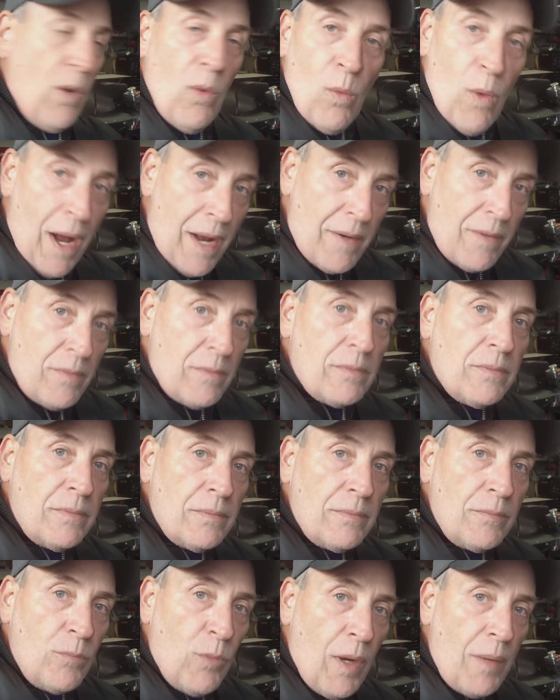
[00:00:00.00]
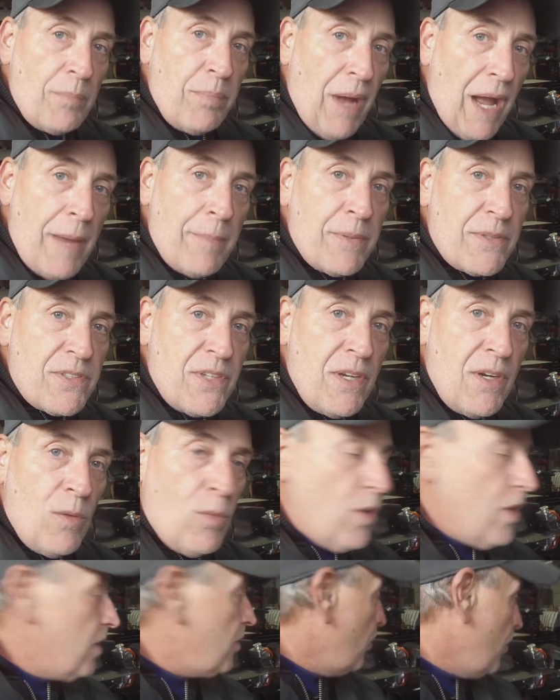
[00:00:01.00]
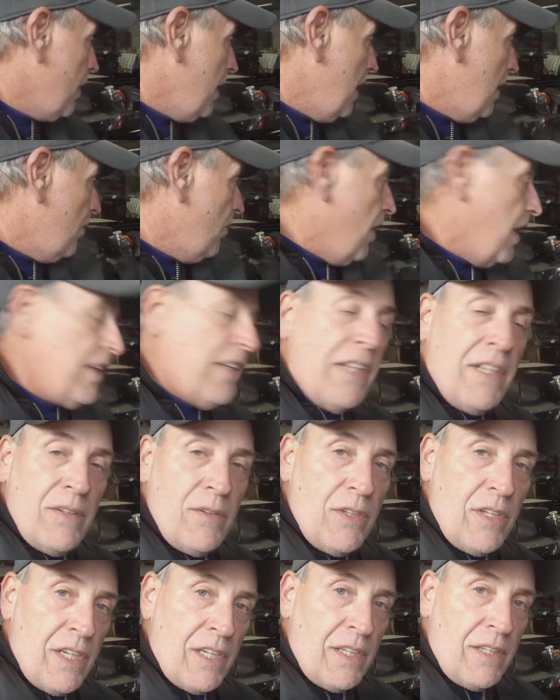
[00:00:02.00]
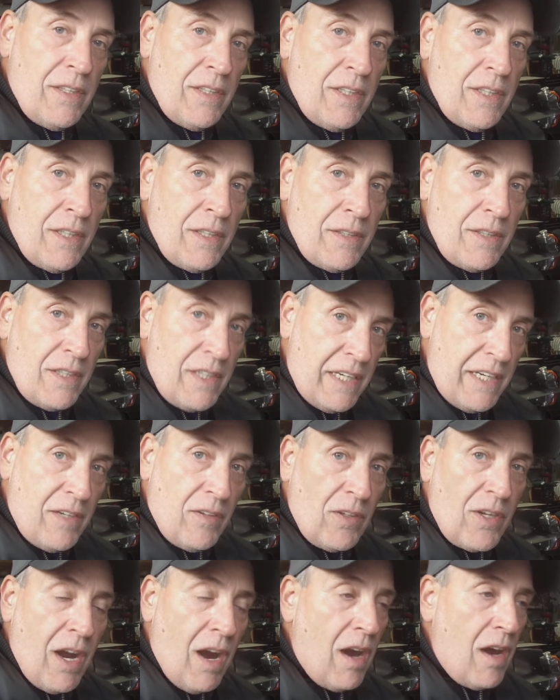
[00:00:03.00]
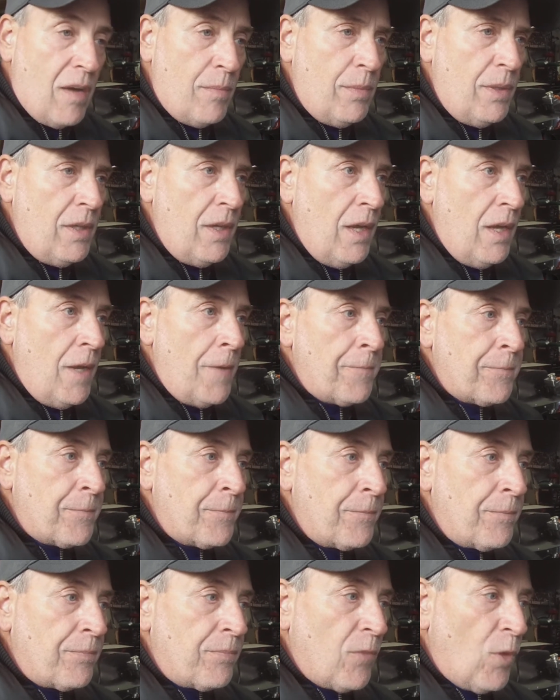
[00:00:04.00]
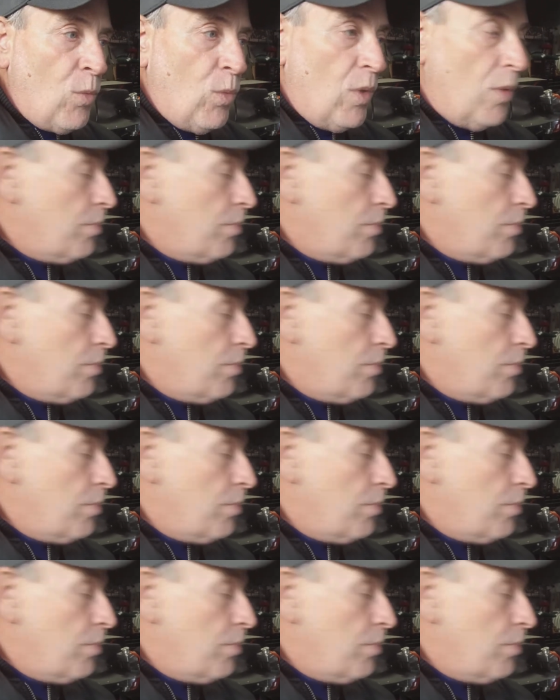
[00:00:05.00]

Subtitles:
what pipe is going to work. We're going to run the needle carb. We'll